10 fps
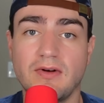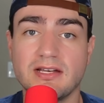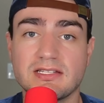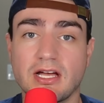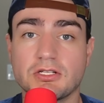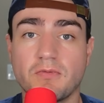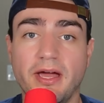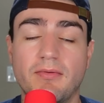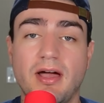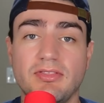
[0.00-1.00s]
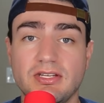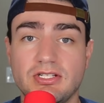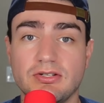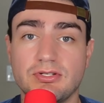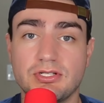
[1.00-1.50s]
Red Sox right around
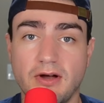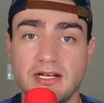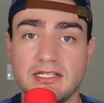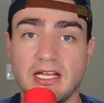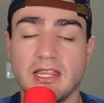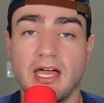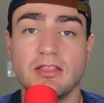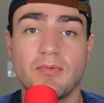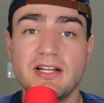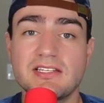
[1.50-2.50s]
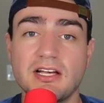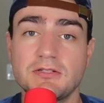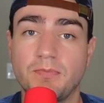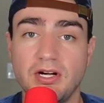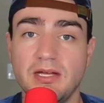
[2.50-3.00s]
this year's trade deadline, the Red Sox
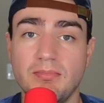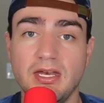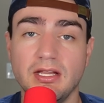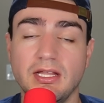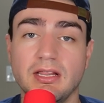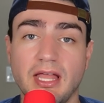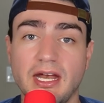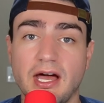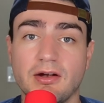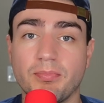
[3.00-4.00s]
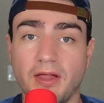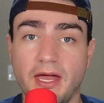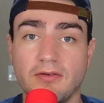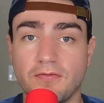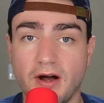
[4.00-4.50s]
pretty immediately laid out a
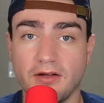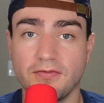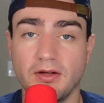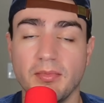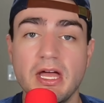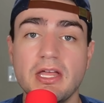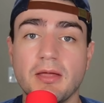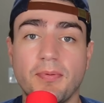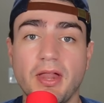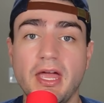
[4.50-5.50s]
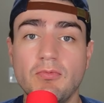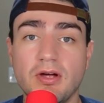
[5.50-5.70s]
plan in front of him. The plan